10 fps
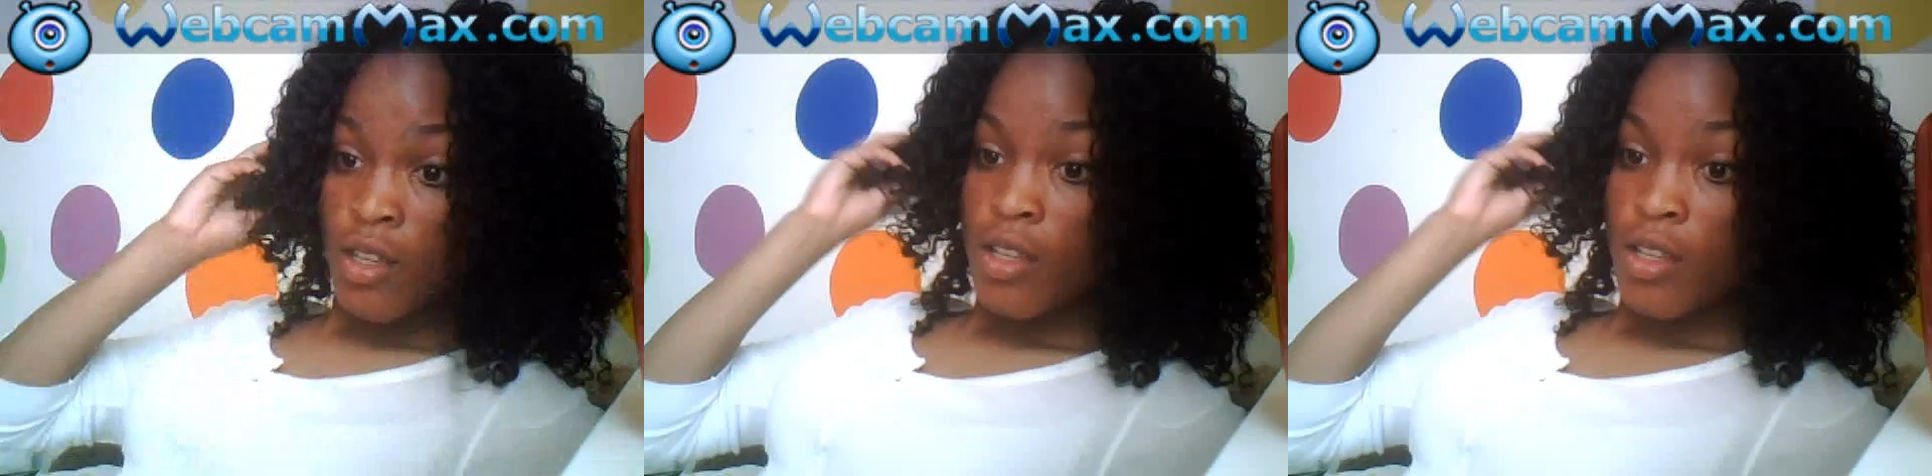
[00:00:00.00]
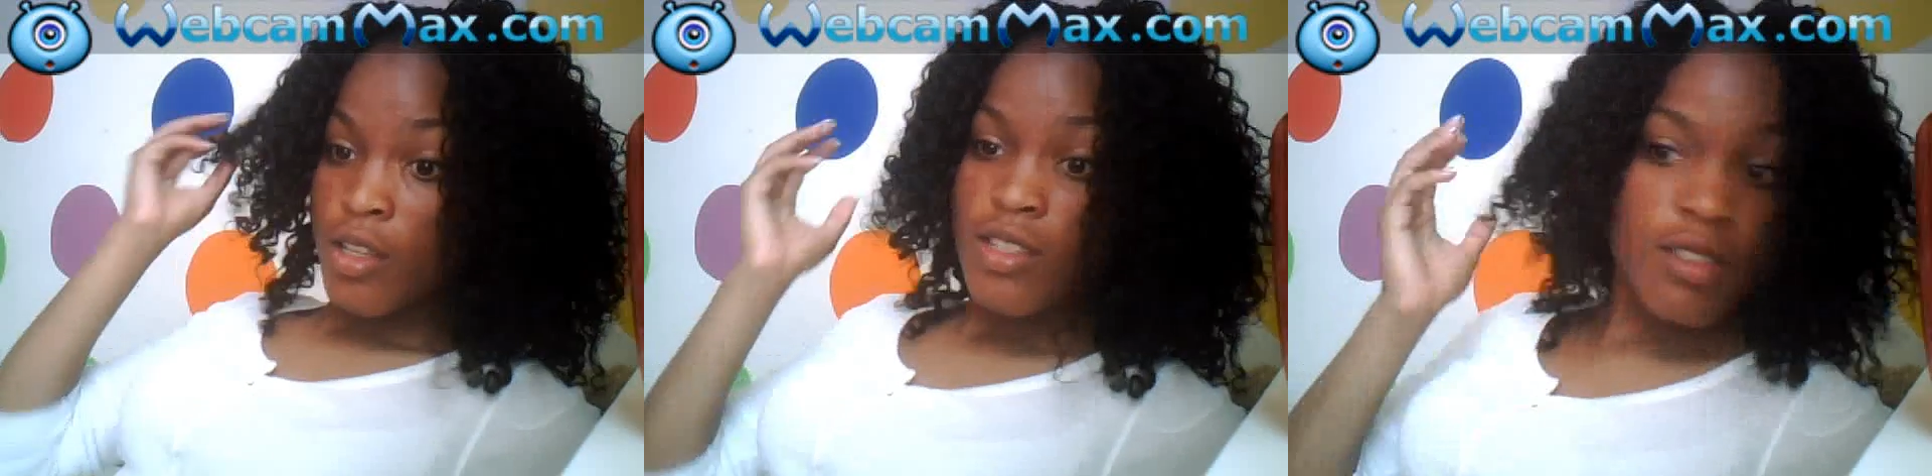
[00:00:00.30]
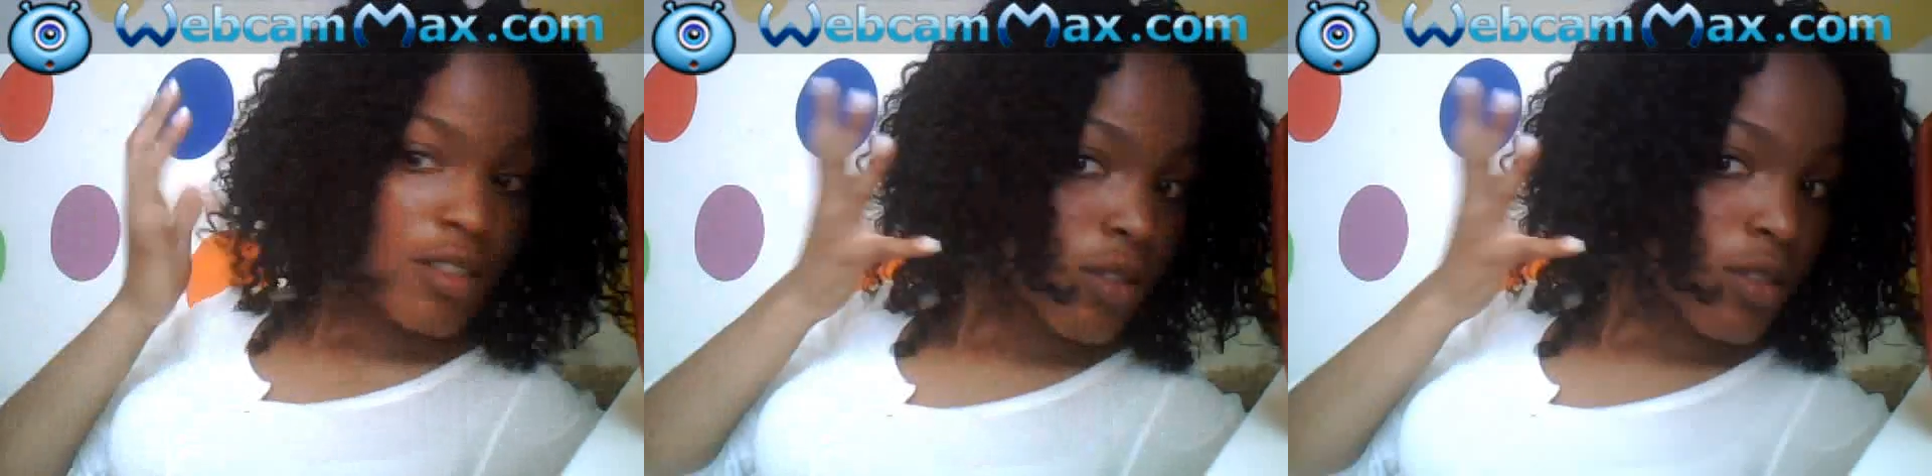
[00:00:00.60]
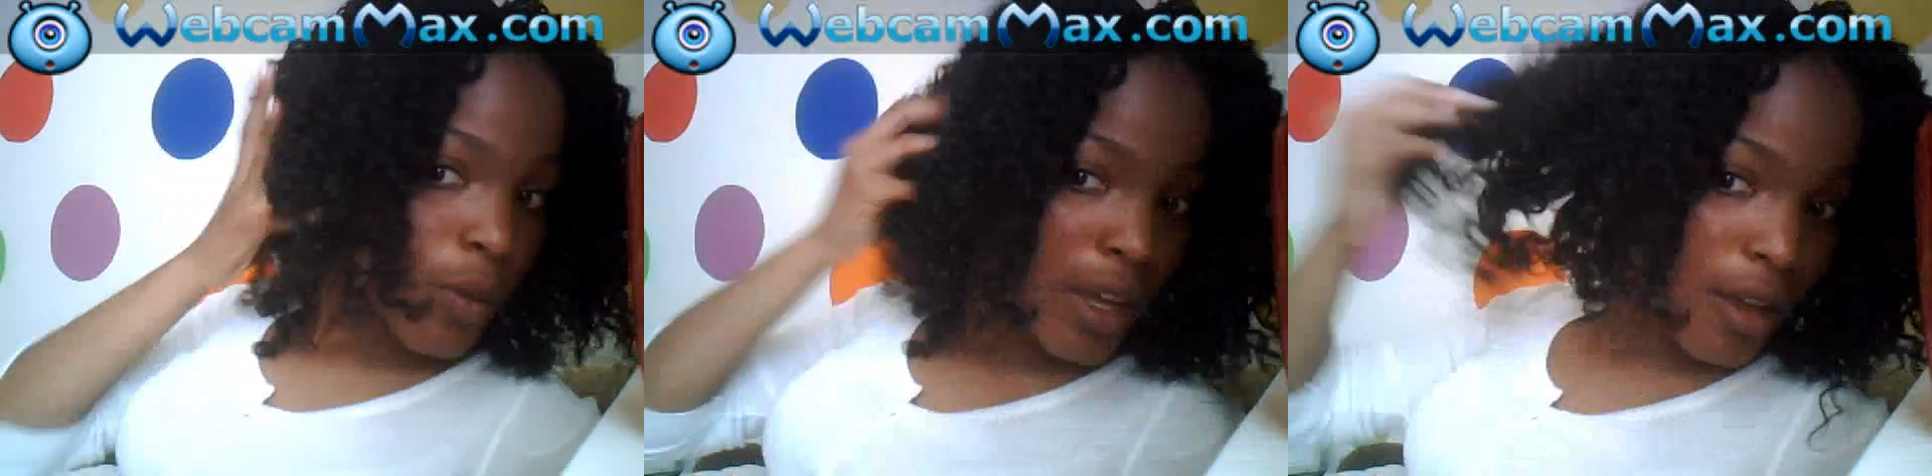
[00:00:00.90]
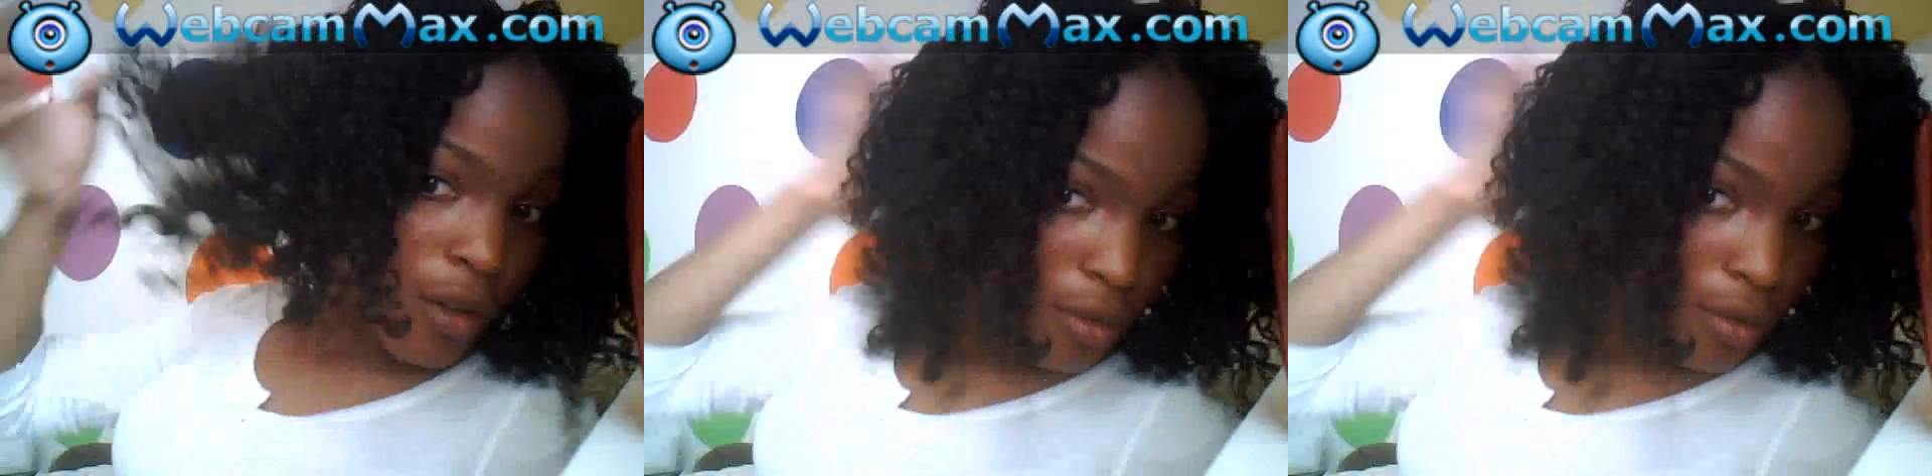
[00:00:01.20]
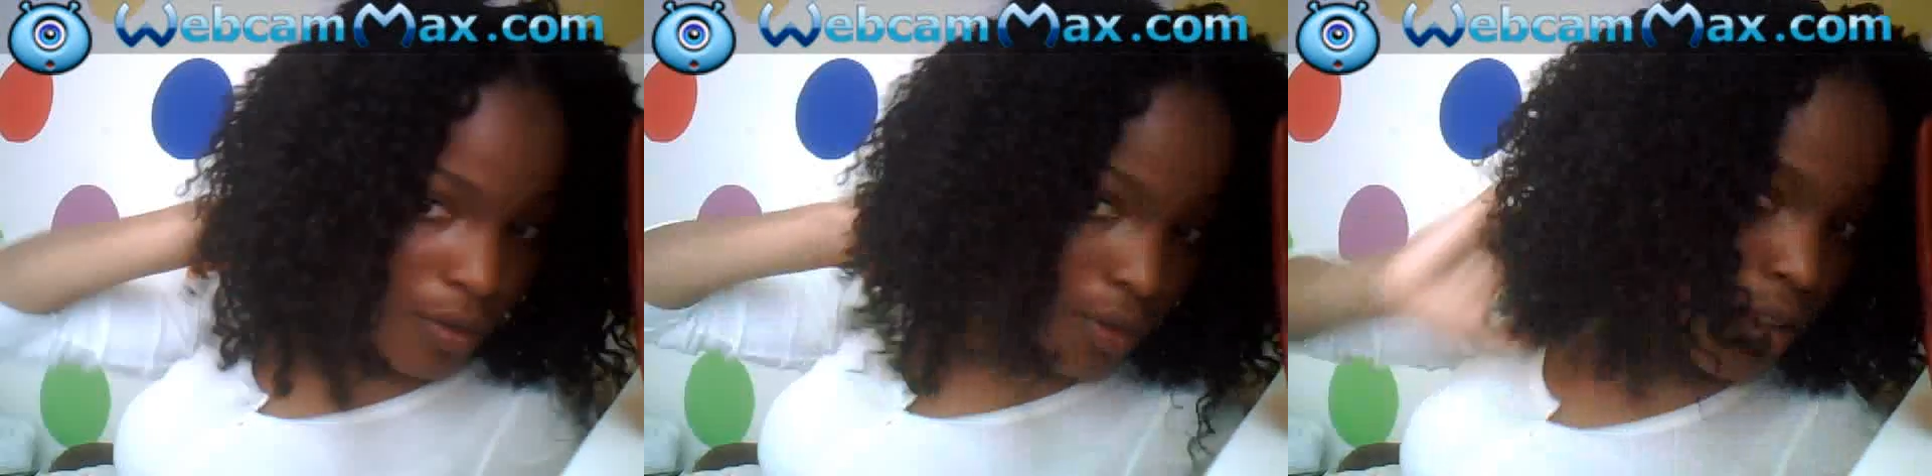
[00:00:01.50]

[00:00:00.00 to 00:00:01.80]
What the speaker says: 12